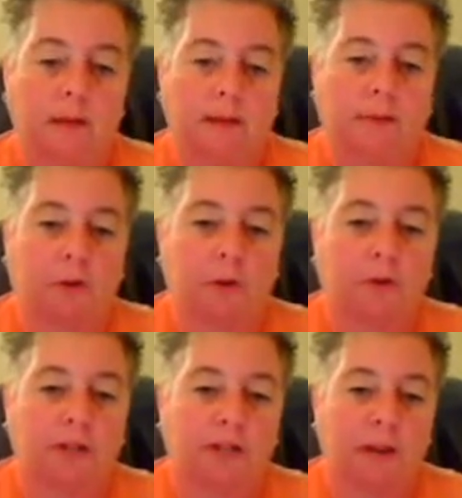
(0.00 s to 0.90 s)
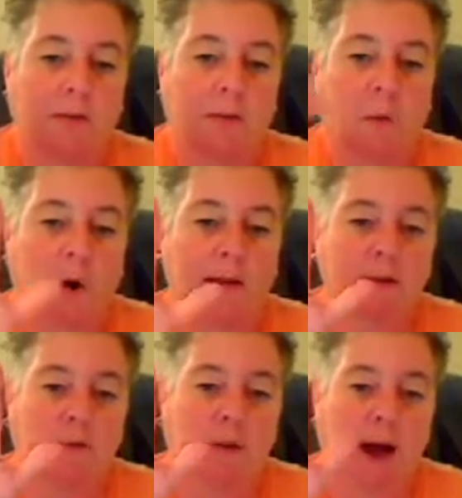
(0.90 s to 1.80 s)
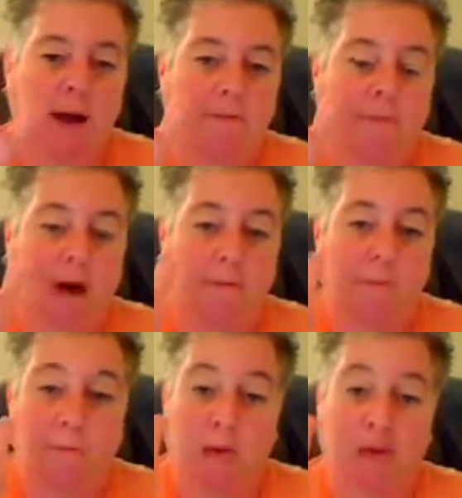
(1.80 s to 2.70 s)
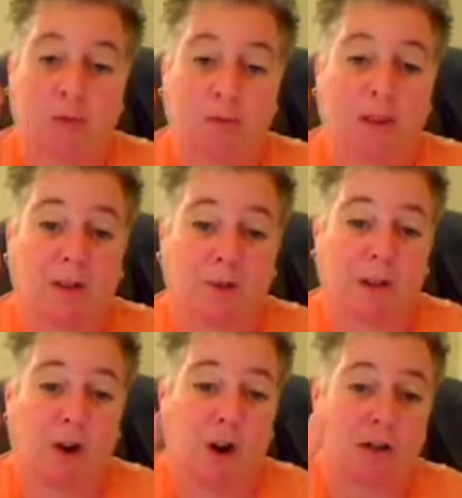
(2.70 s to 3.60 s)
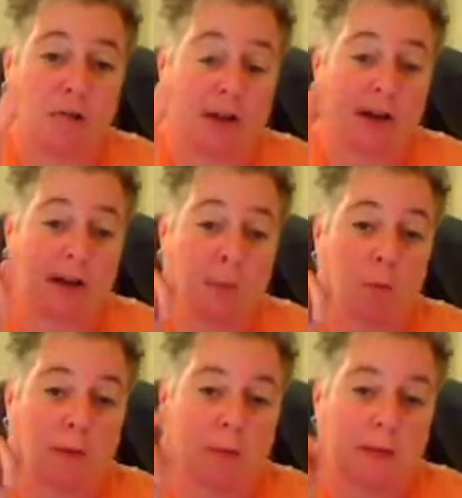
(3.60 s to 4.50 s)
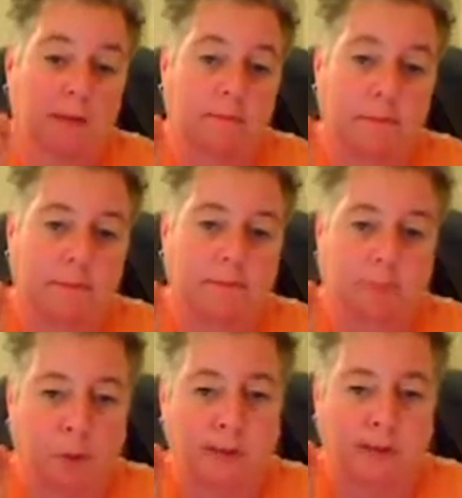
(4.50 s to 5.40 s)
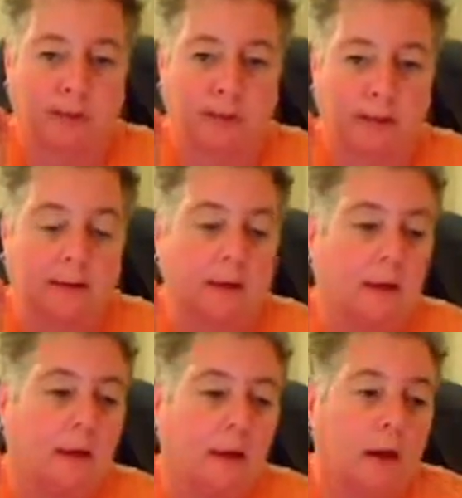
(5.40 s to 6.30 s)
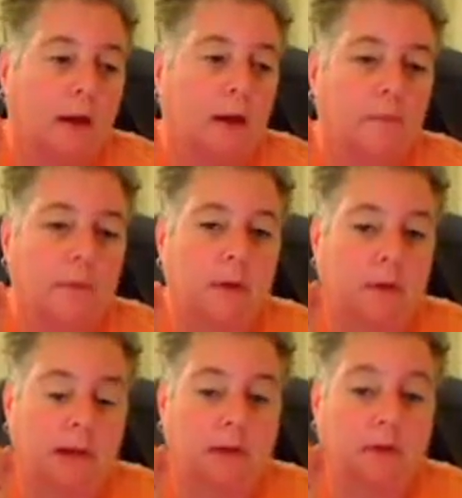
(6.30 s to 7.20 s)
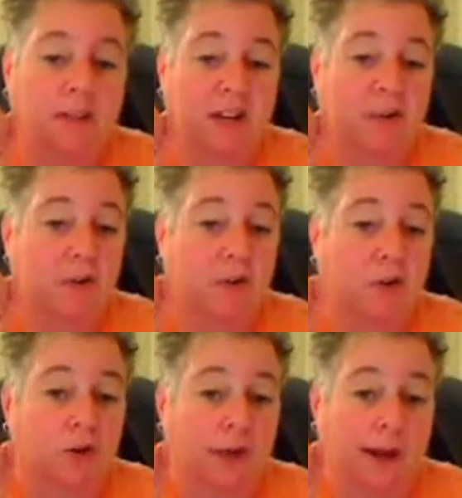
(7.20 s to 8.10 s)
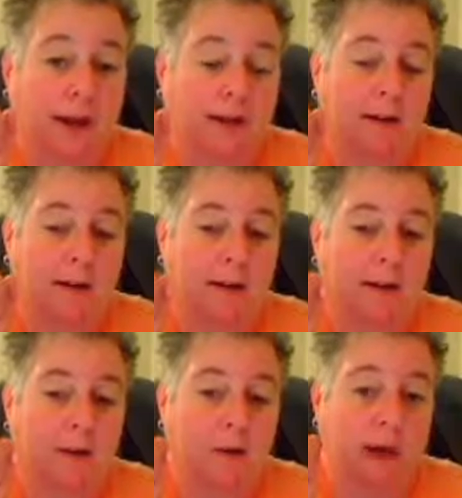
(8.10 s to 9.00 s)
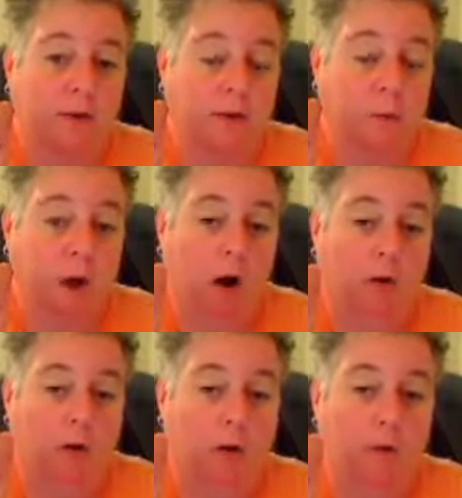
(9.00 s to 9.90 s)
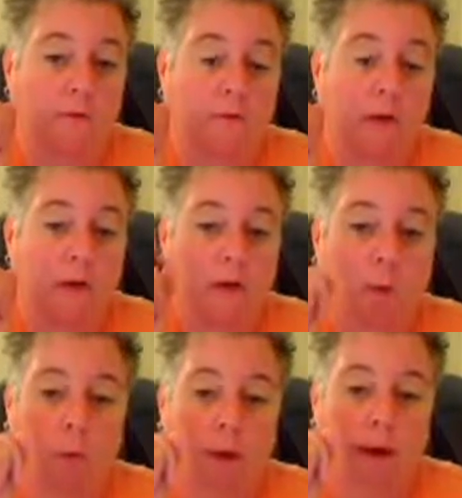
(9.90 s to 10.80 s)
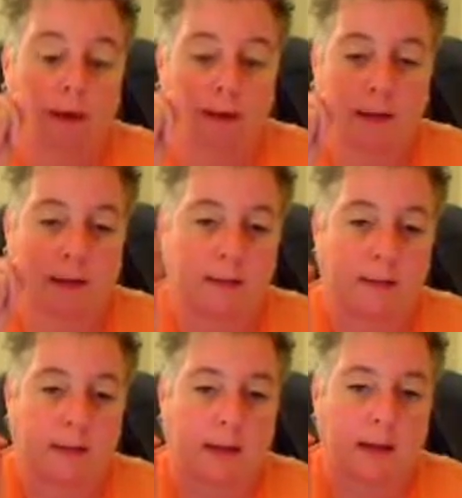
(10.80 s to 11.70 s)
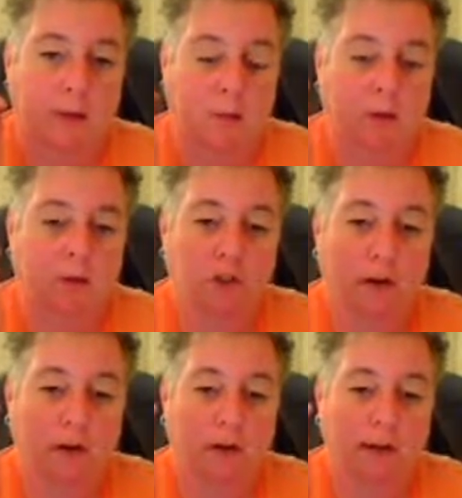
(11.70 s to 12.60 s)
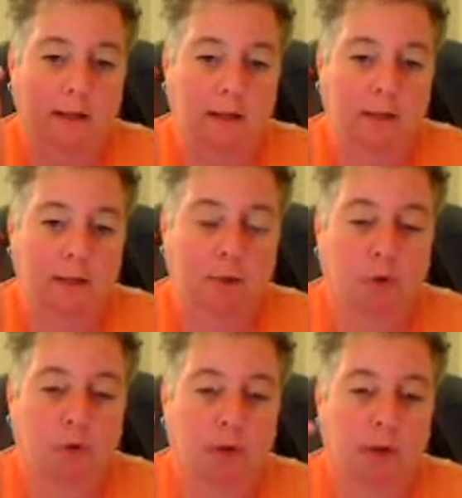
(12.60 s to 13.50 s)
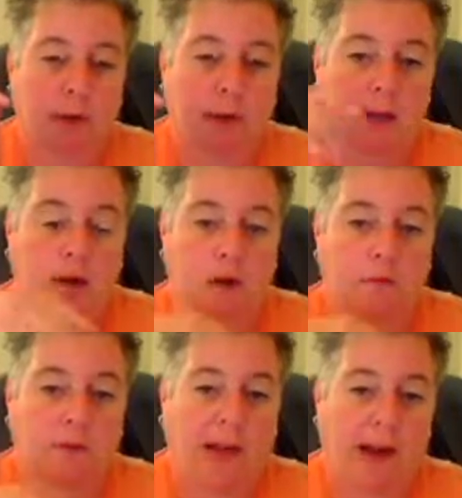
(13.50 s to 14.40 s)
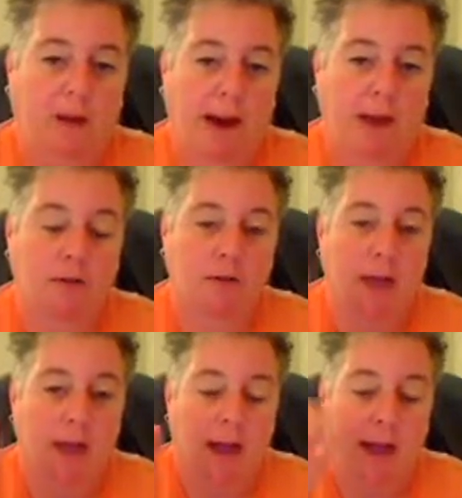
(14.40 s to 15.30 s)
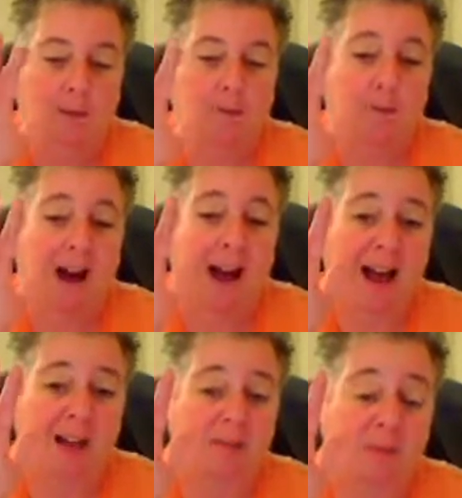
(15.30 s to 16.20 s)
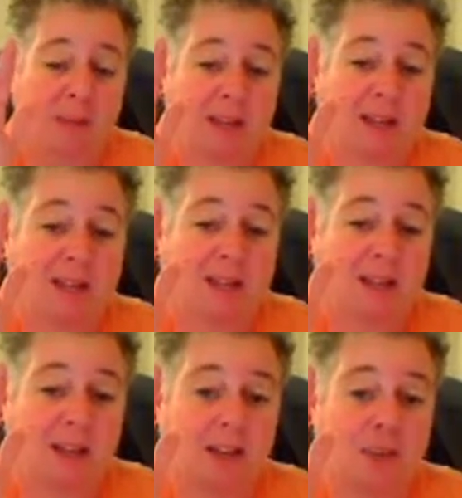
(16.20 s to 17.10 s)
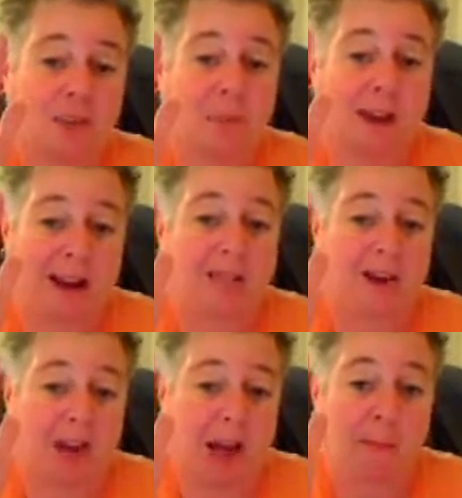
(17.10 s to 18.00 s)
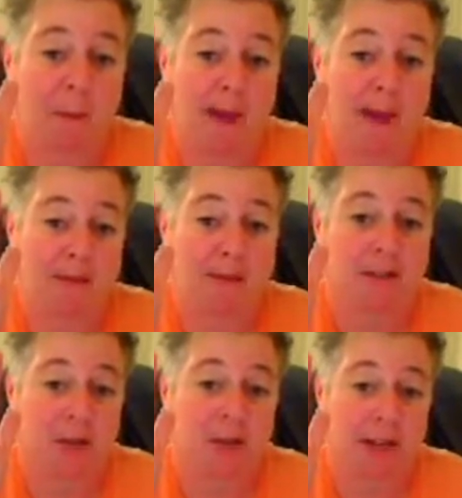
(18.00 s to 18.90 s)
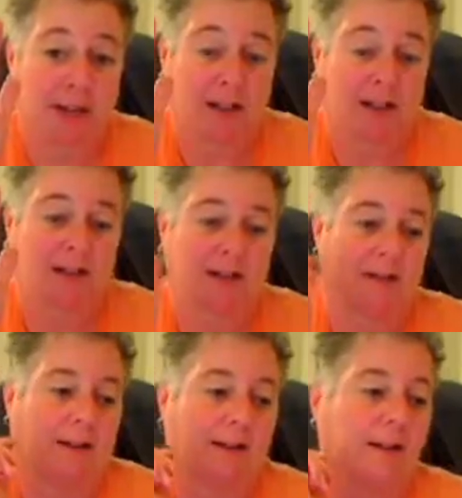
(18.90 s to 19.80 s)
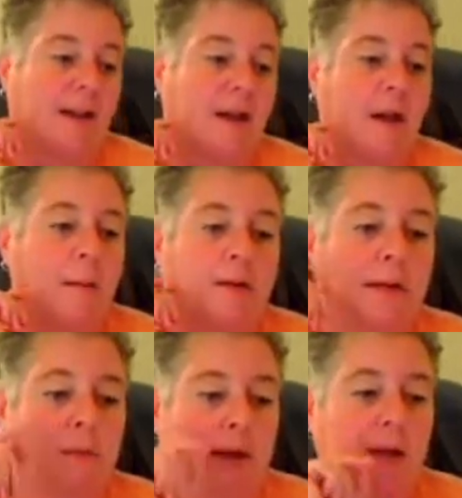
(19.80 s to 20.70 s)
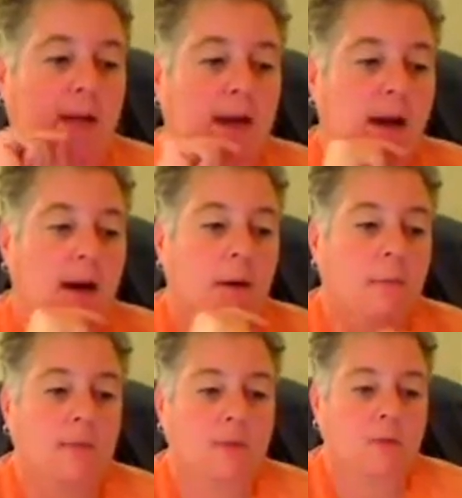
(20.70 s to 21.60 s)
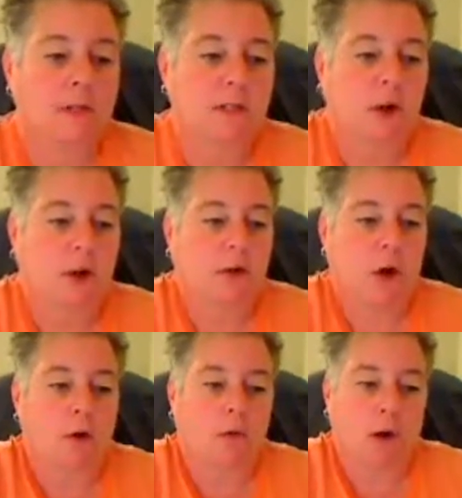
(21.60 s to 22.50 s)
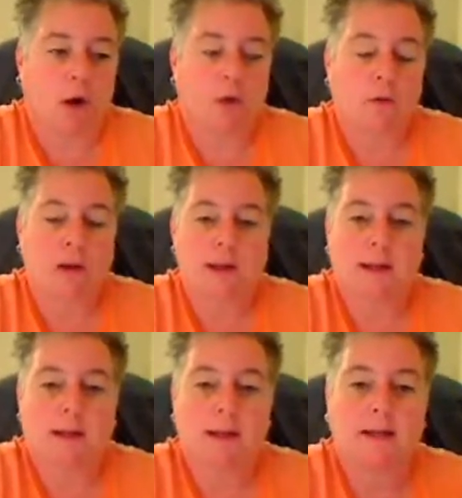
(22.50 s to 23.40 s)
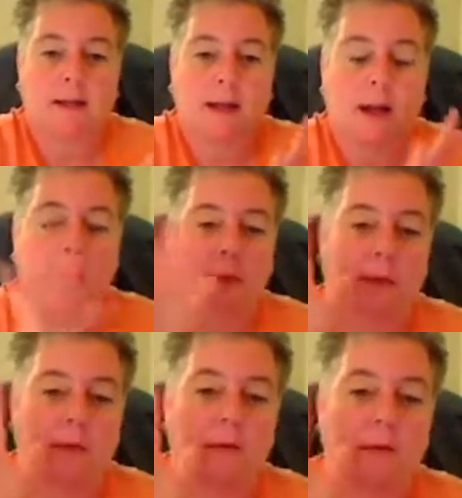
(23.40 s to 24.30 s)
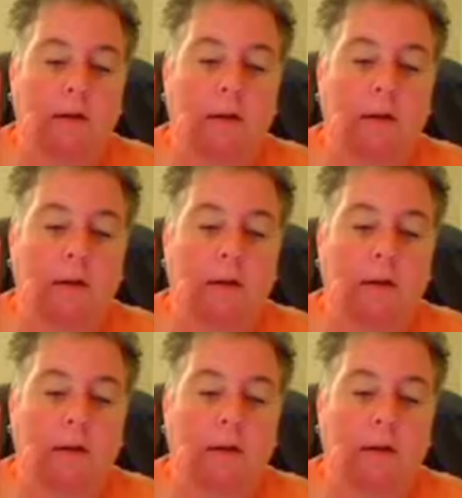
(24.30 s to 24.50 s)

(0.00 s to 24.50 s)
difficulty of 1 to 5, 5 being really, really hard to find and 1 being pretty easy. And it'll tell you the terrain that you have to walk. So if 1 is like it's wheelchair accessible and on flat ground, and 5 means that you might have to climb a mountain to go get it. But anyway, this one is called "Oh No," and they come in,